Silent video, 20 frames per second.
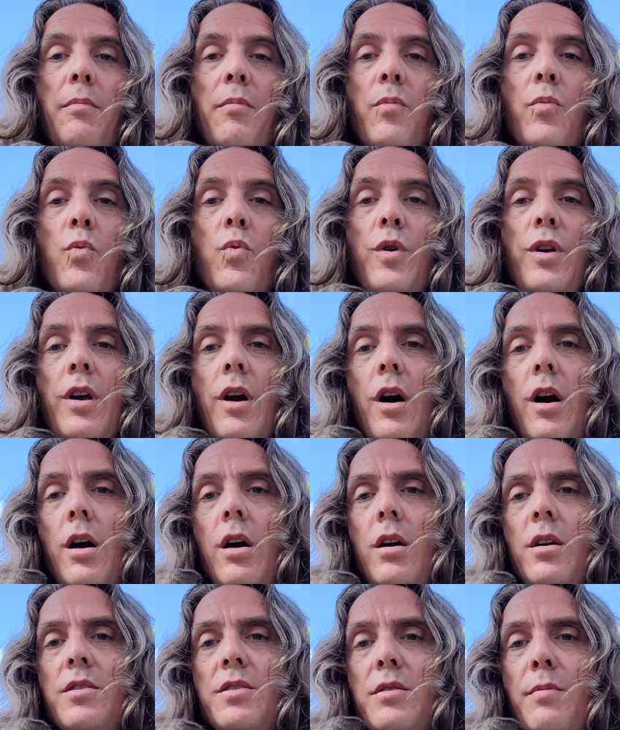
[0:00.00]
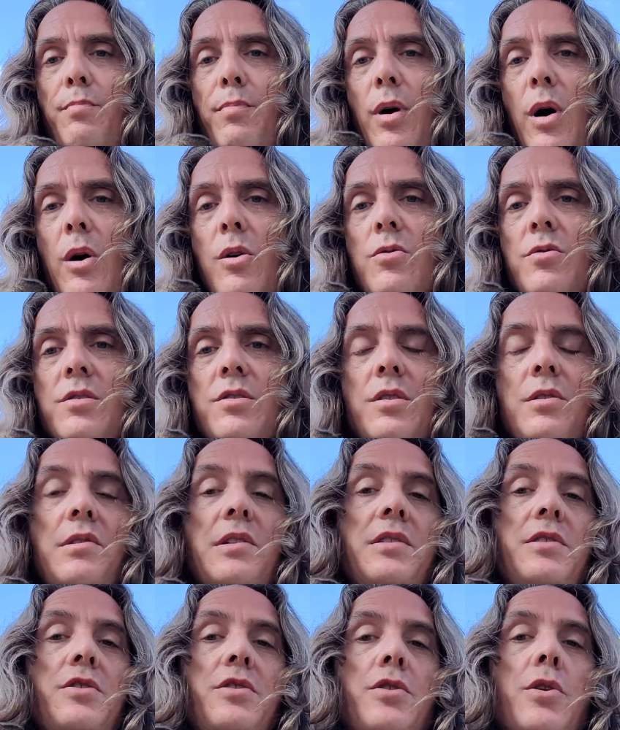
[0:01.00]
we are supposed to
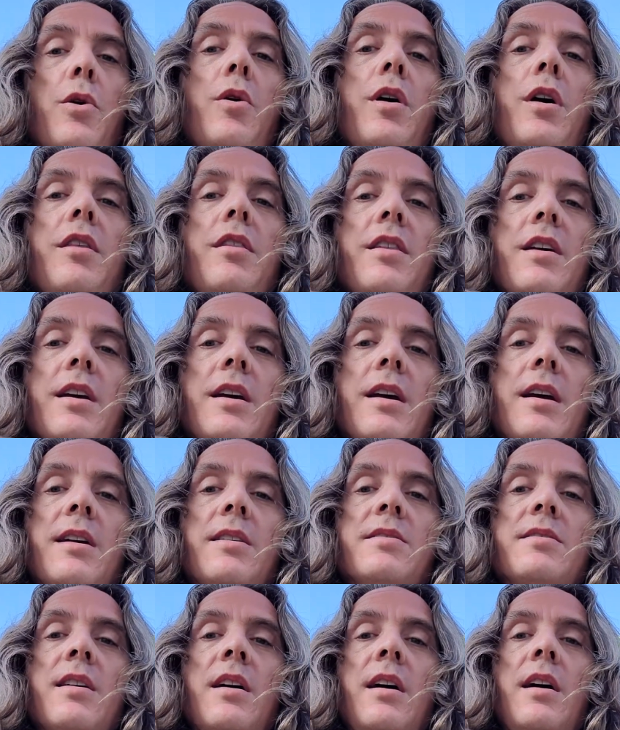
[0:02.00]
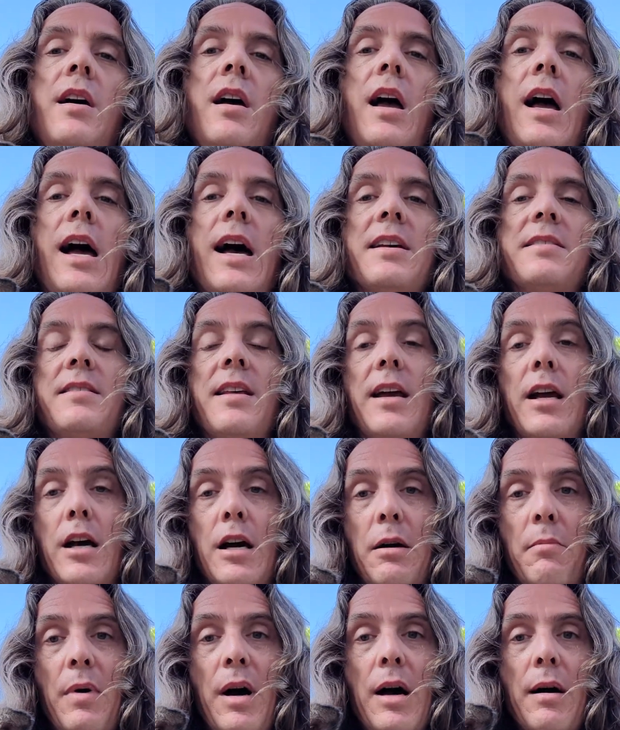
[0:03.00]
enjoy things as they
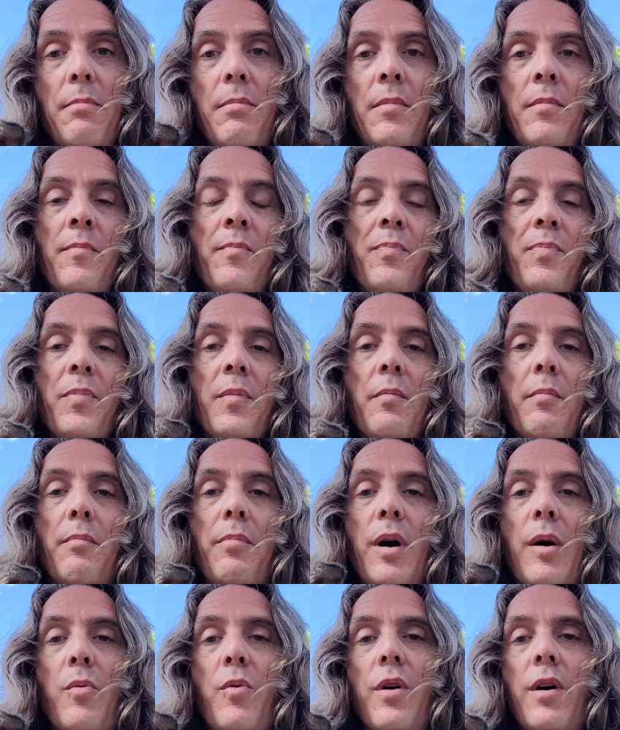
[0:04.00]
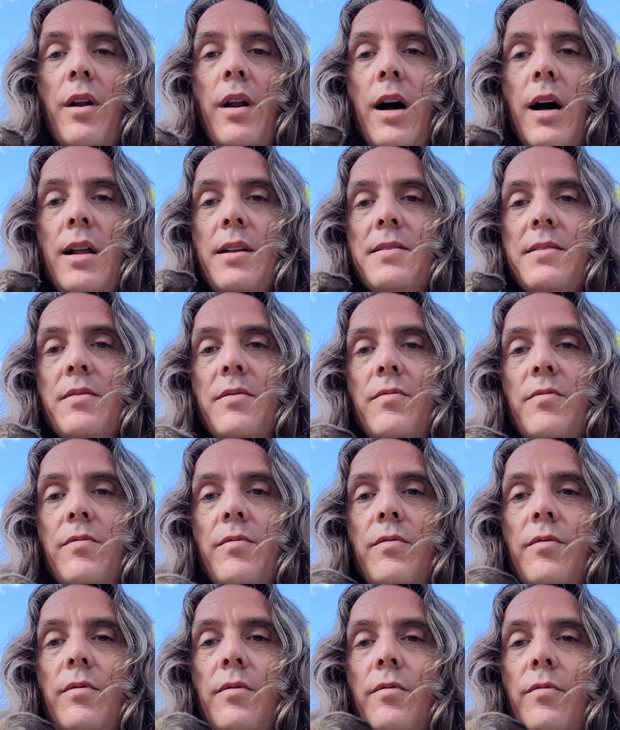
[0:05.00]
come up, but we're not
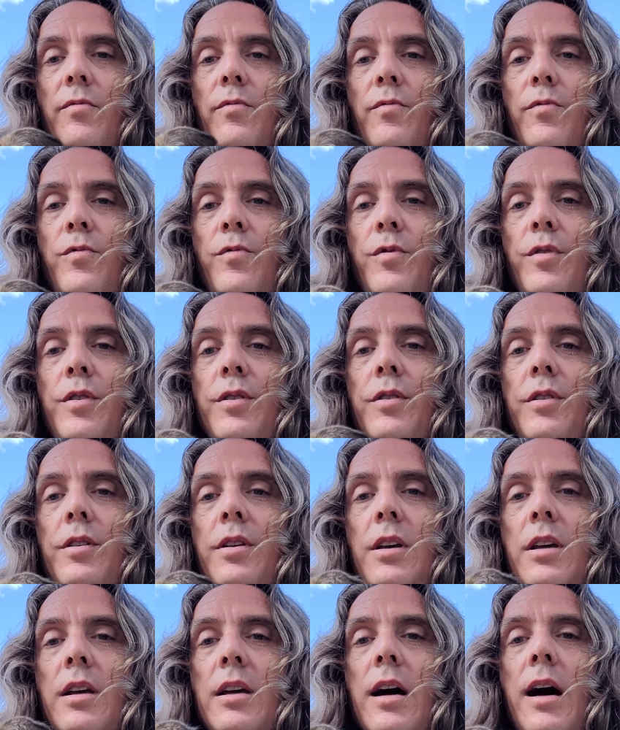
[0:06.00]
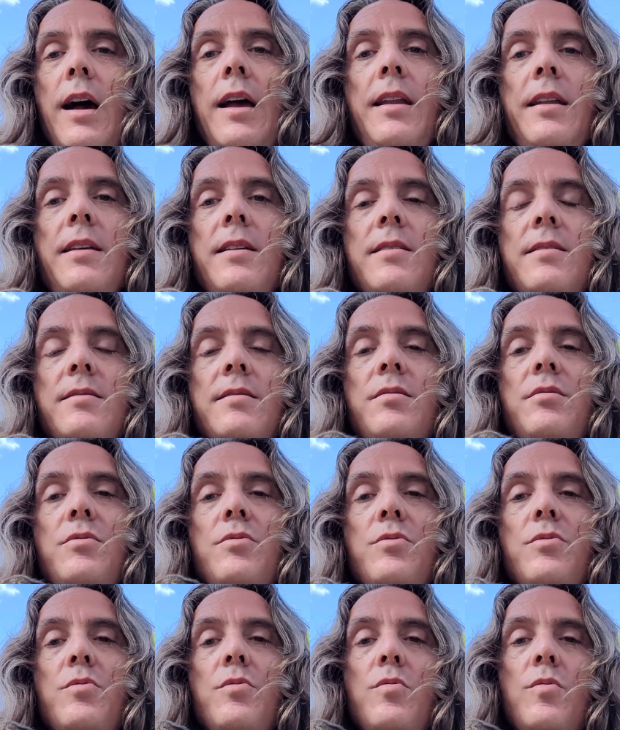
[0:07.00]
really guided
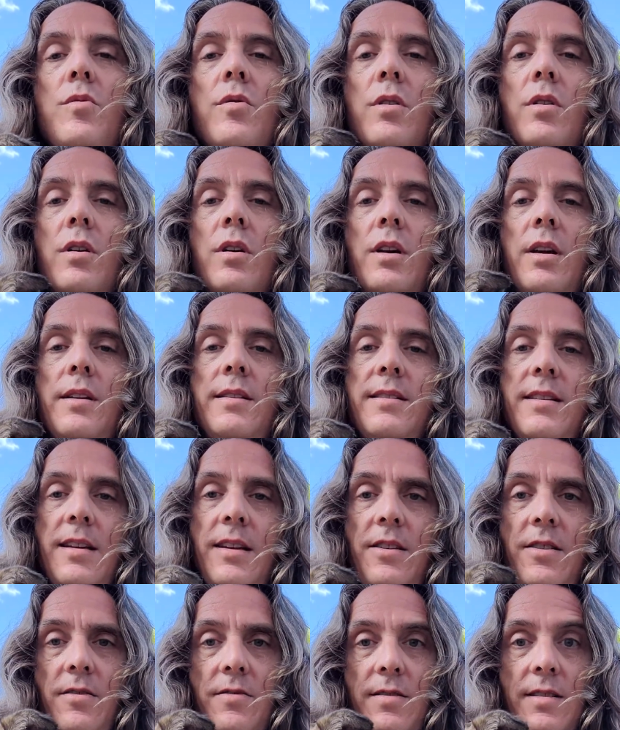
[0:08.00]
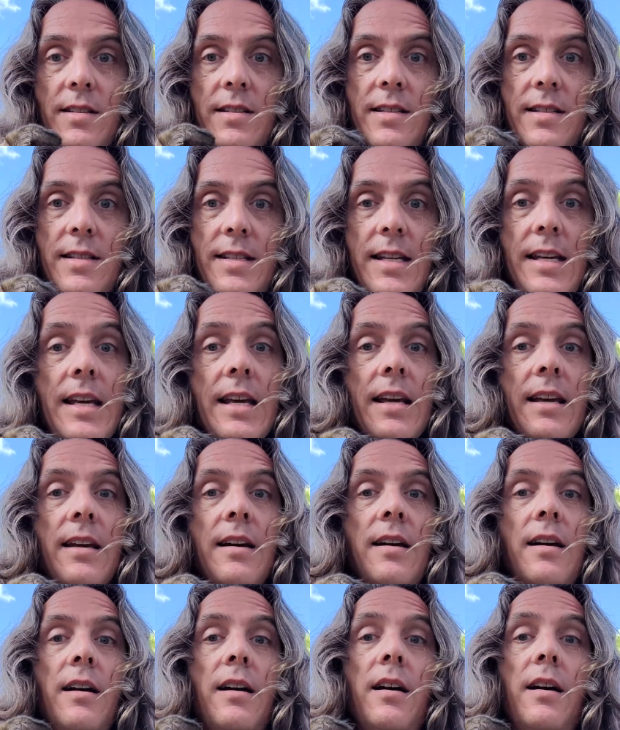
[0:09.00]
to continue to seek
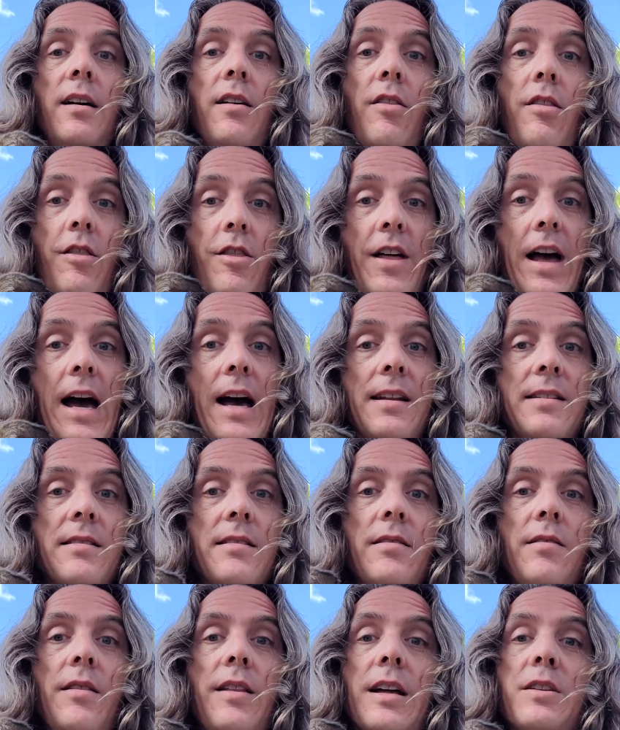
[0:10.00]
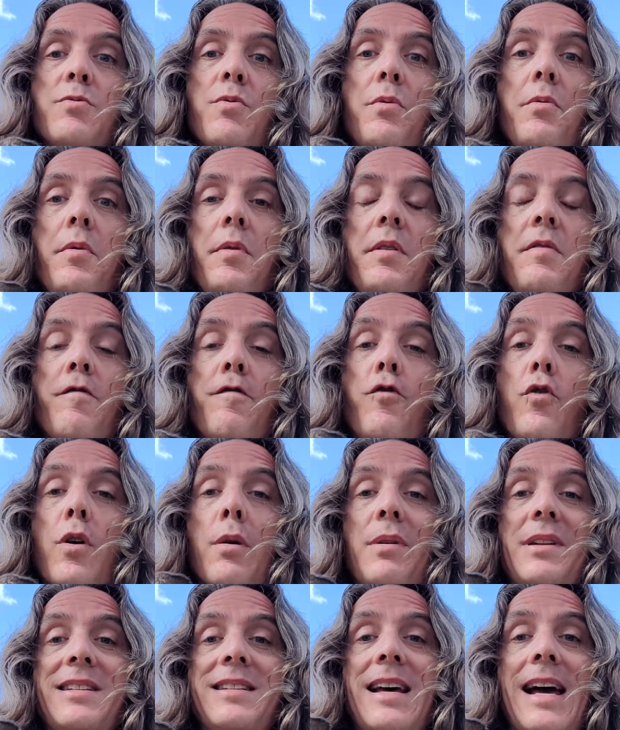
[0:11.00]
that. That's when we form
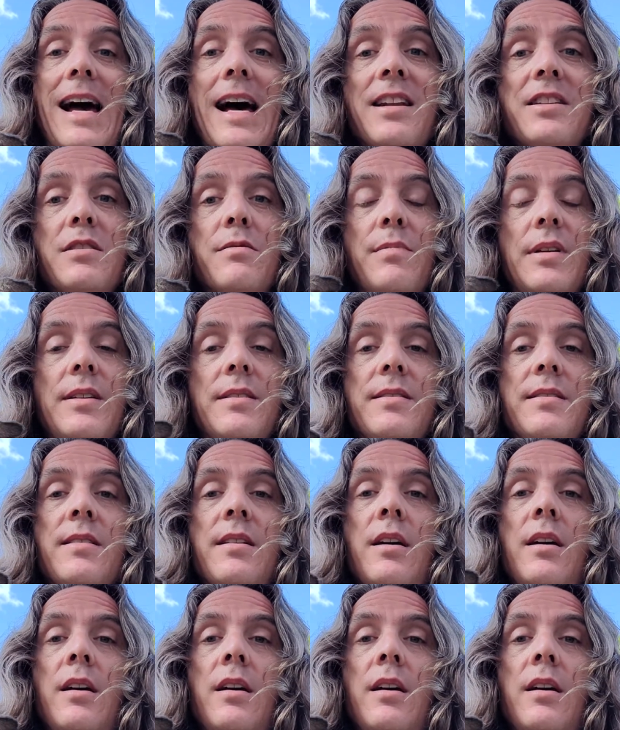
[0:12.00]
attachments.